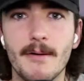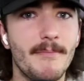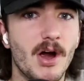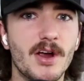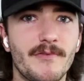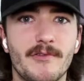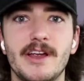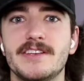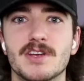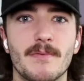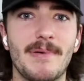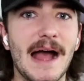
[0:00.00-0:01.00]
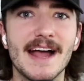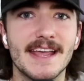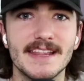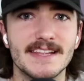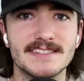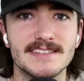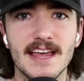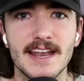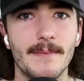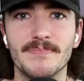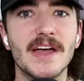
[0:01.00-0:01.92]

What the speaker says: Mark Fraser, back in this lineup.